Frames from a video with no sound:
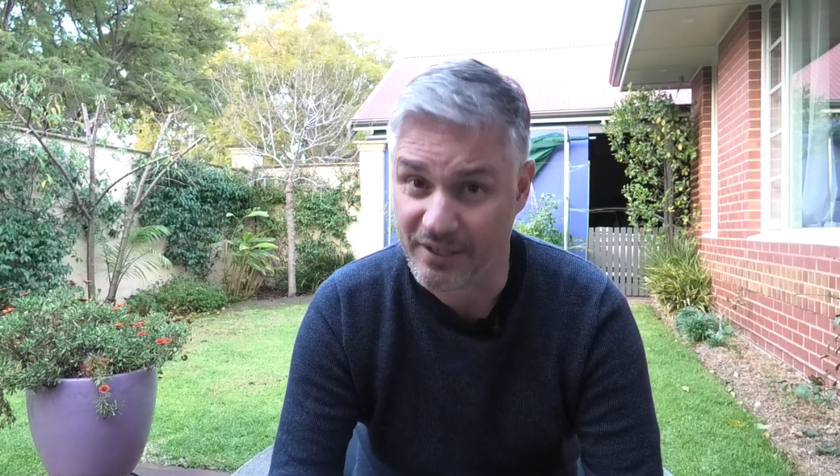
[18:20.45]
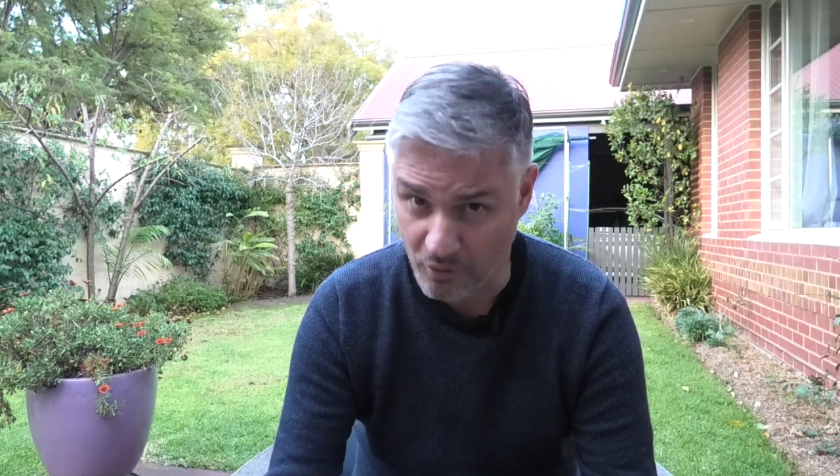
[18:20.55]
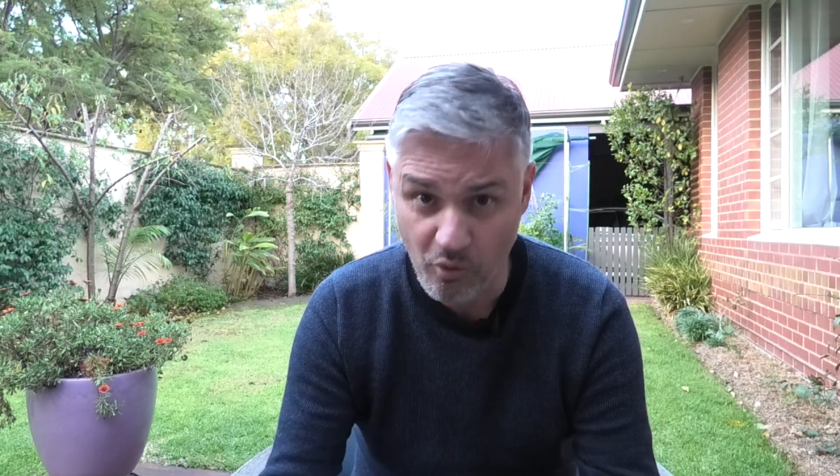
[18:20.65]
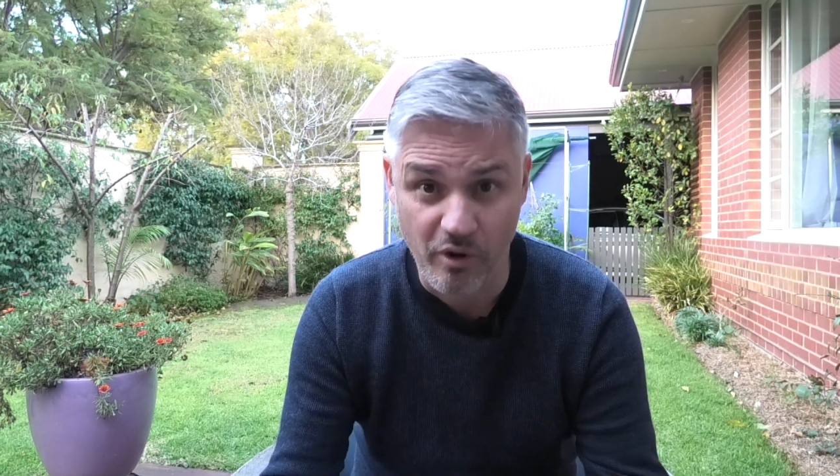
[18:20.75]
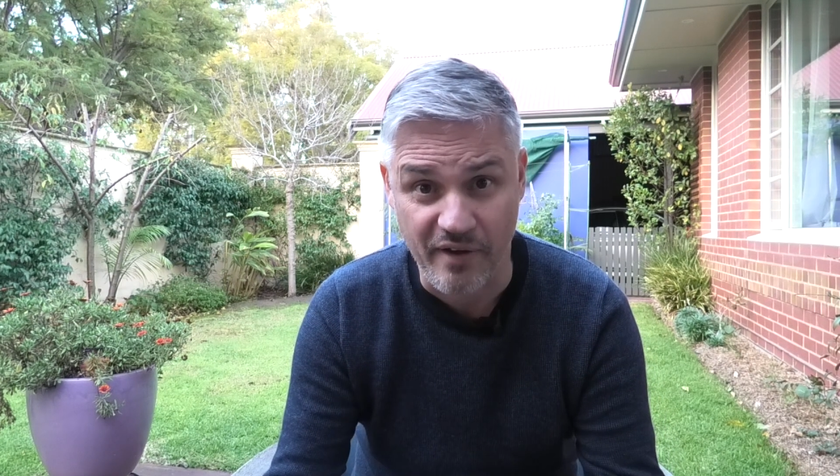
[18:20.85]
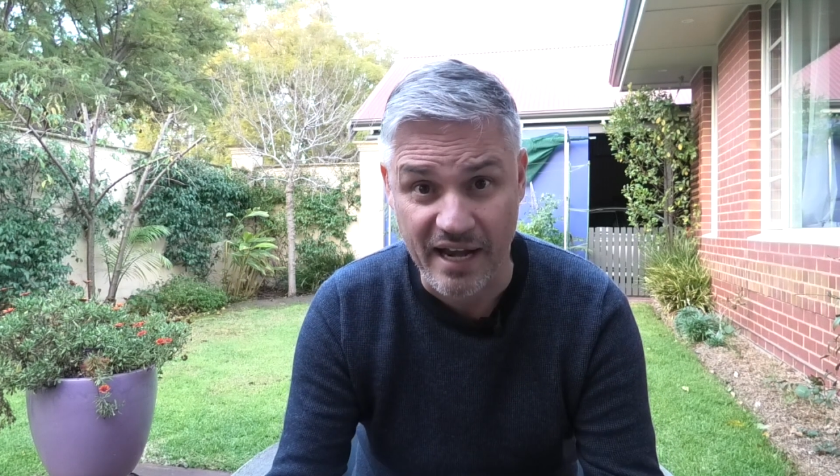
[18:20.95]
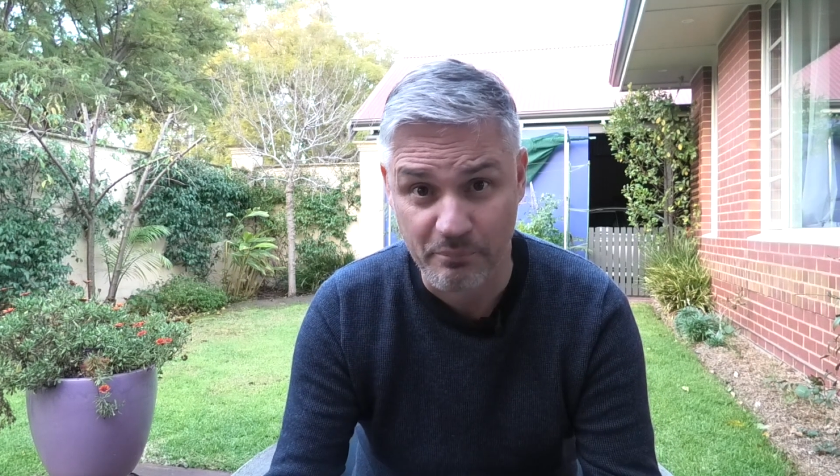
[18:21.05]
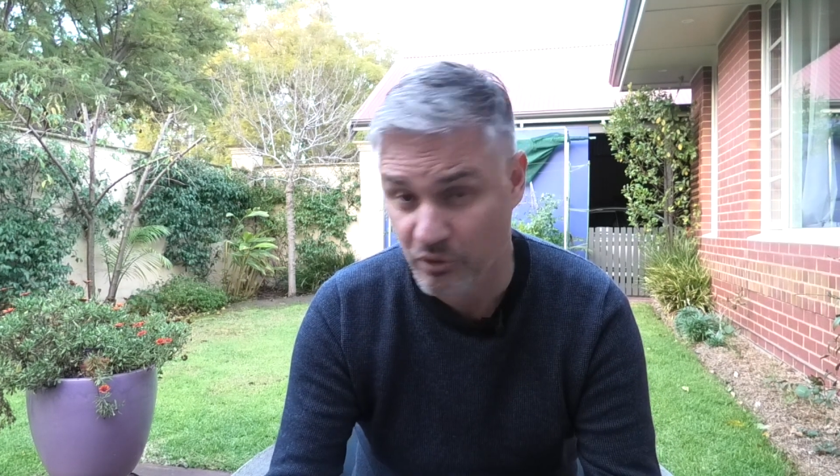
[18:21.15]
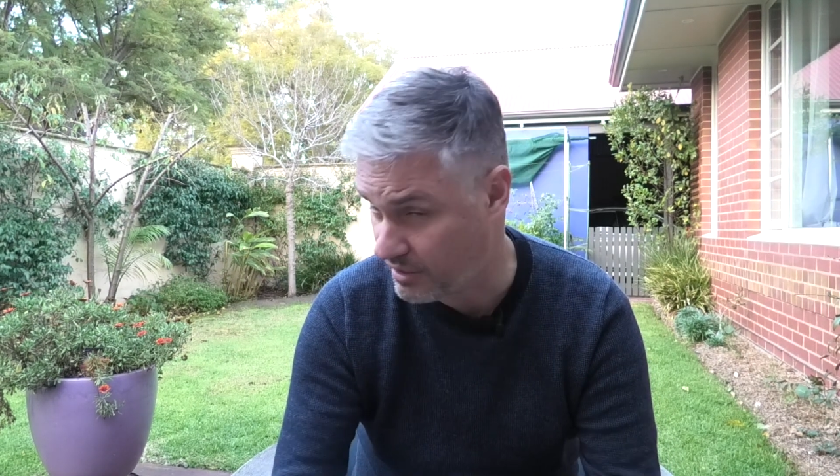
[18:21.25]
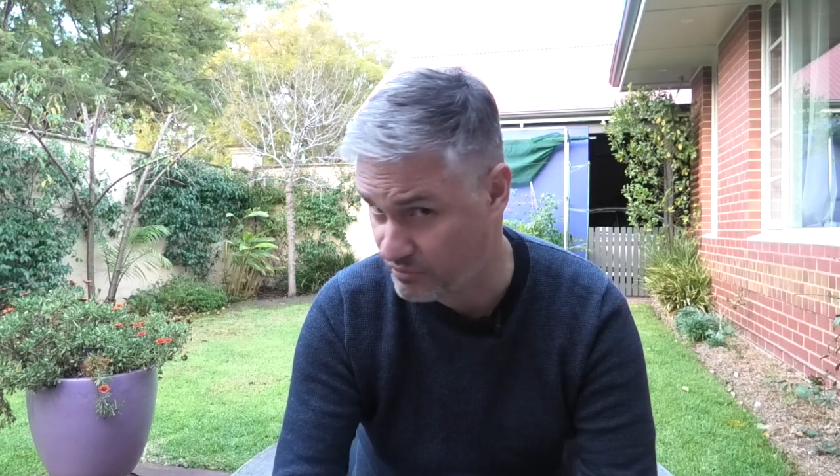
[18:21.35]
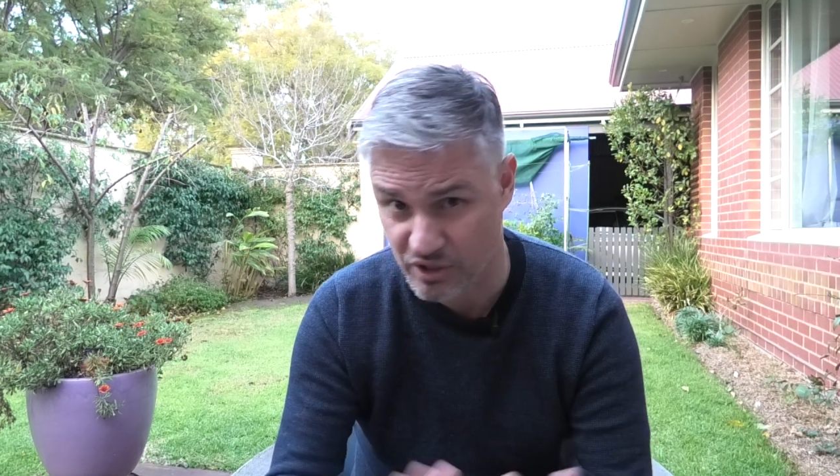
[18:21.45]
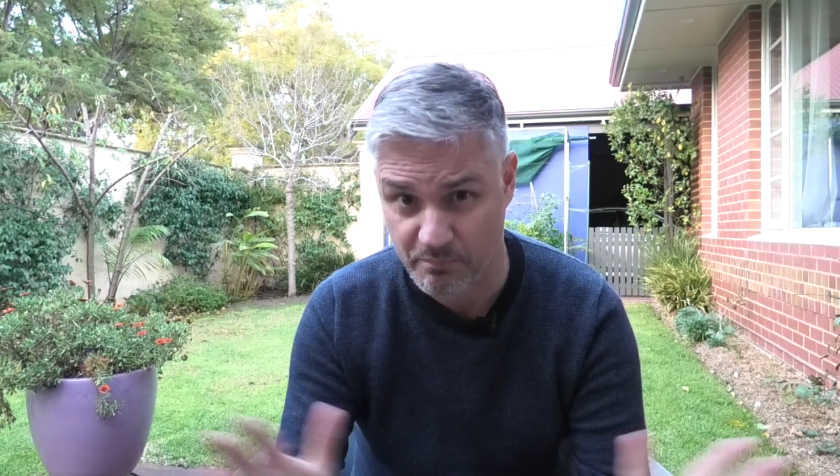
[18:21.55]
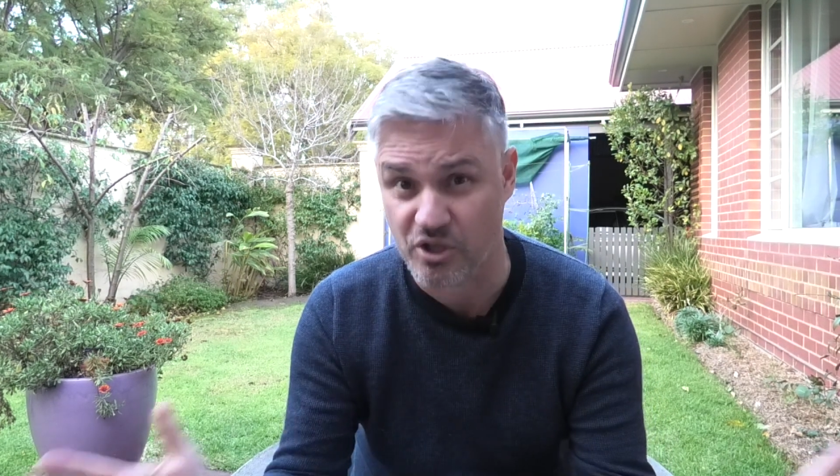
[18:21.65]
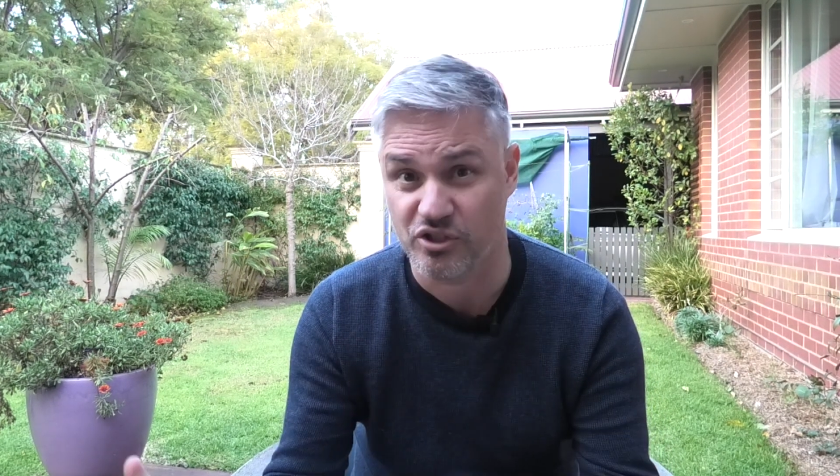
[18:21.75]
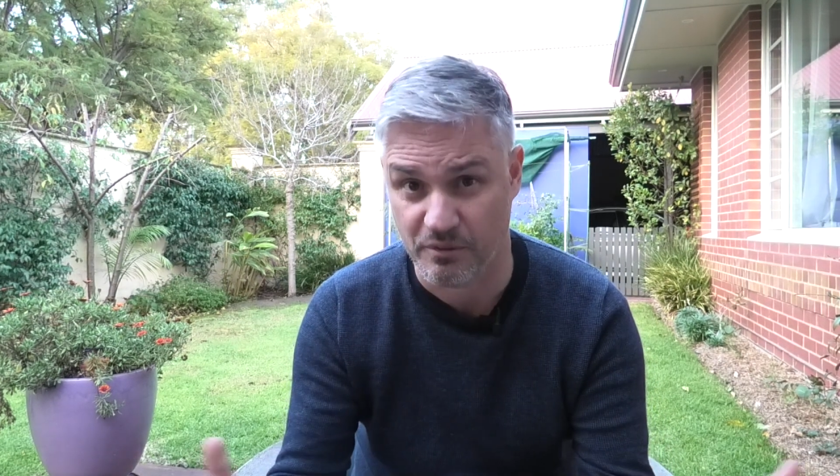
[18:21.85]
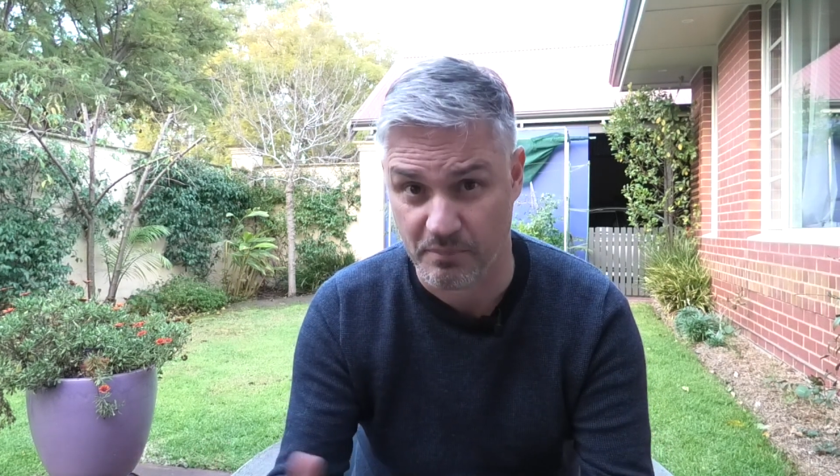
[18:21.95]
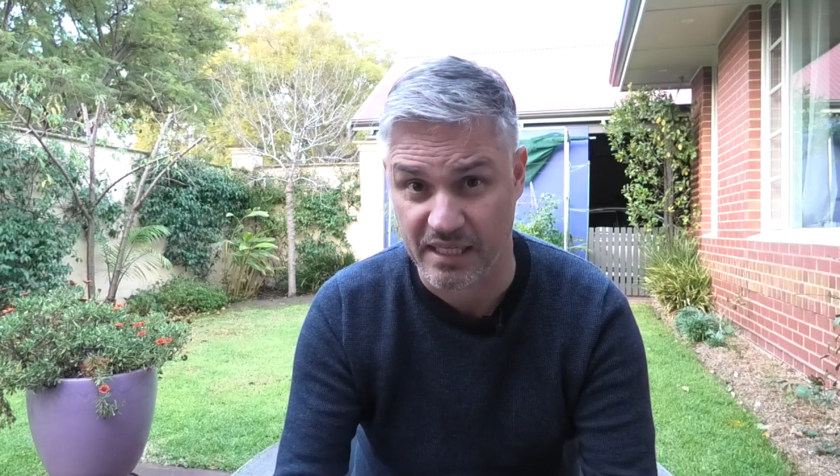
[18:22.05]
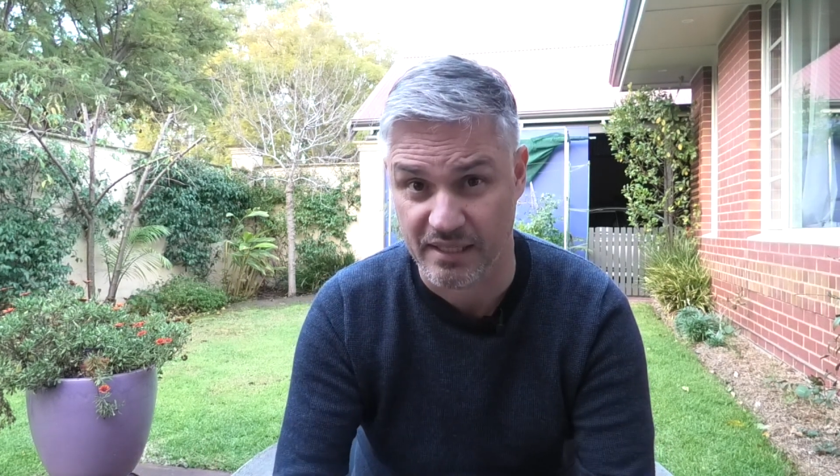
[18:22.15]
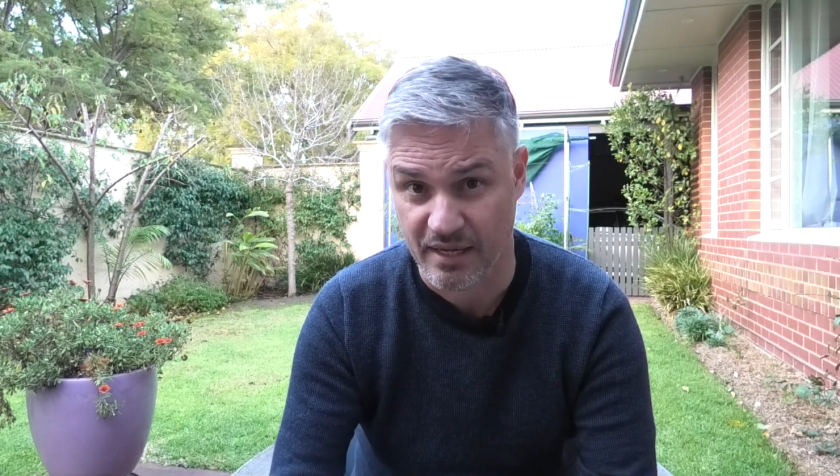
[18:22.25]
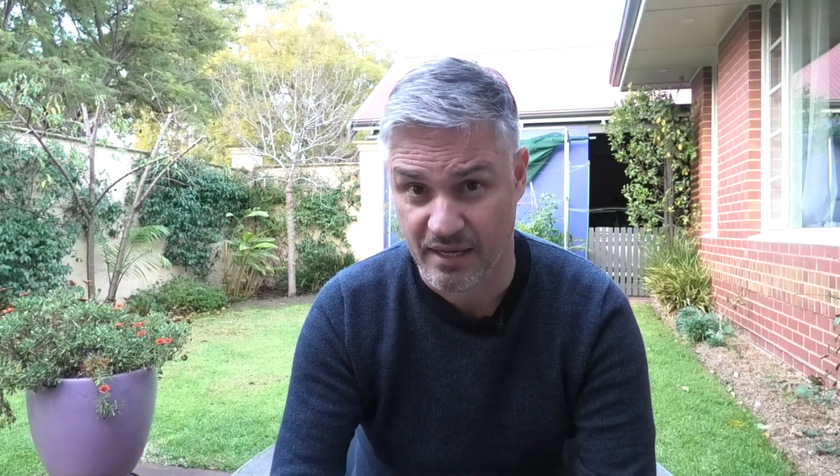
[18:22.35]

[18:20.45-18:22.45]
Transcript: All of April, I was supposed to be